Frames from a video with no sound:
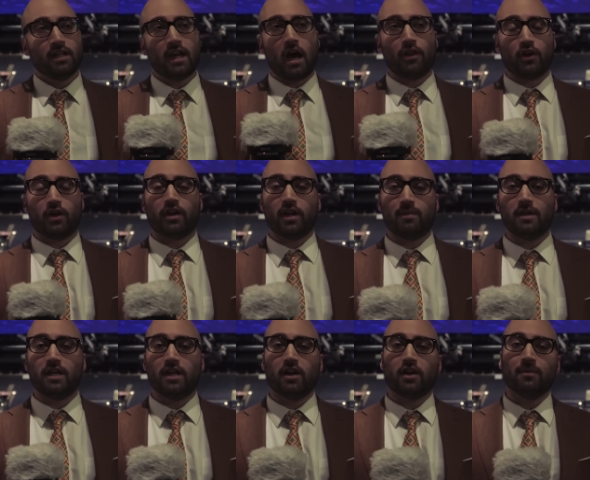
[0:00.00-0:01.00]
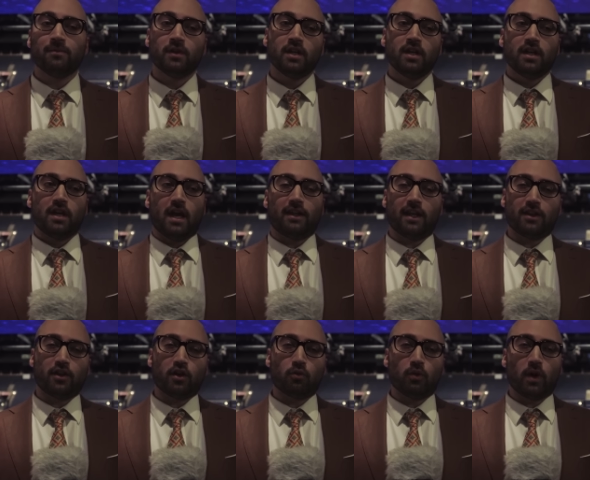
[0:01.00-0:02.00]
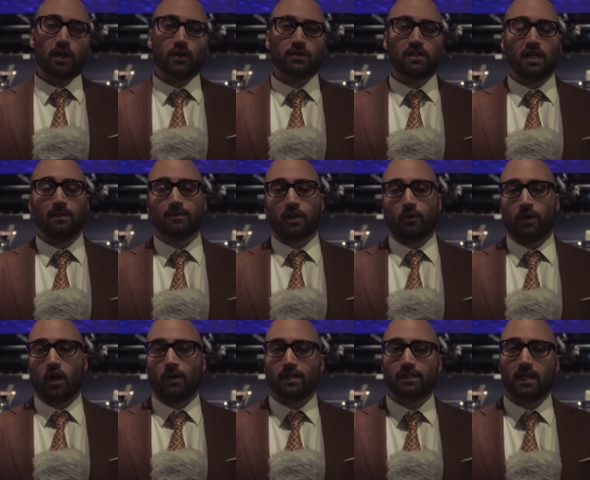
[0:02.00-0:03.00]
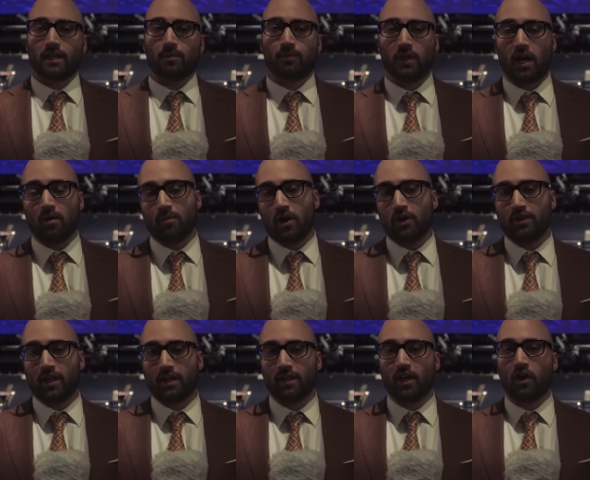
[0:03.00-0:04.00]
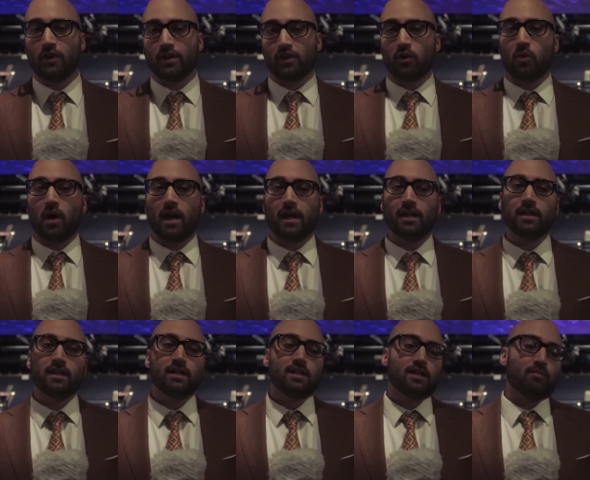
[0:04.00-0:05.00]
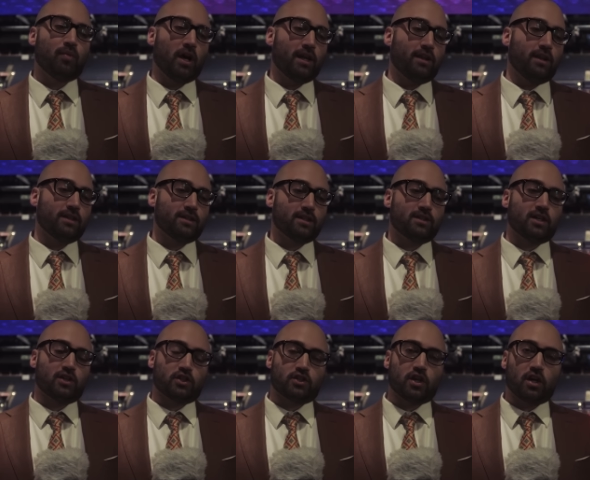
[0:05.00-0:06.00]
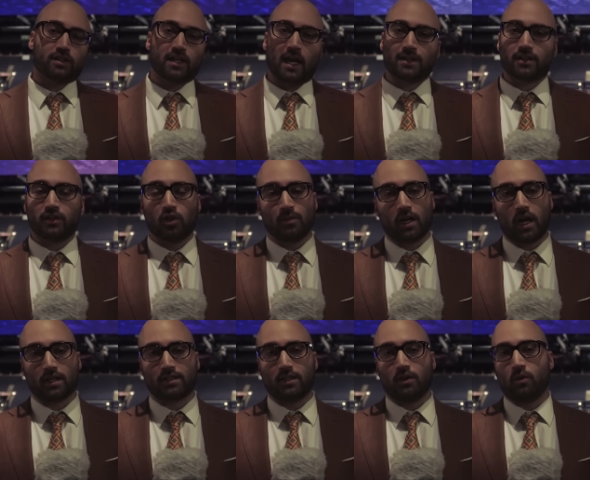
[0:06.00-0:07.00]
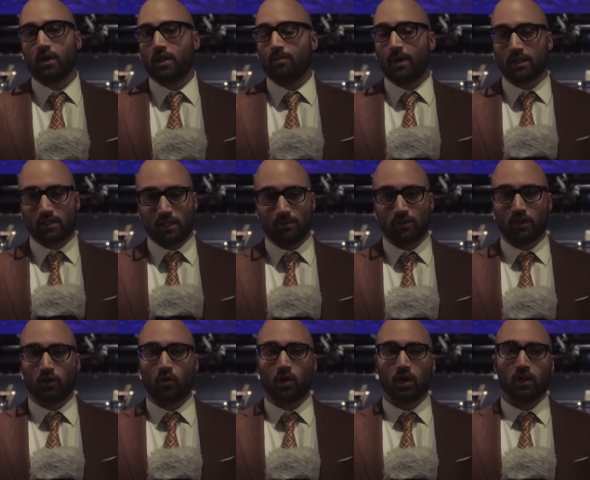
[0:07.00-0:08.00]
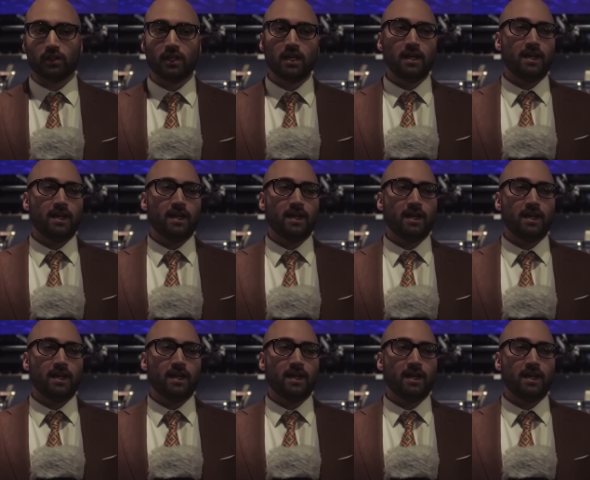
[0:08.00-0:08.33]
now they're going to be here, and they're one of those teams, like we always say, the plow mode. They can go either way. But this is such a tall task. Luminosity, one of the best teams in the world.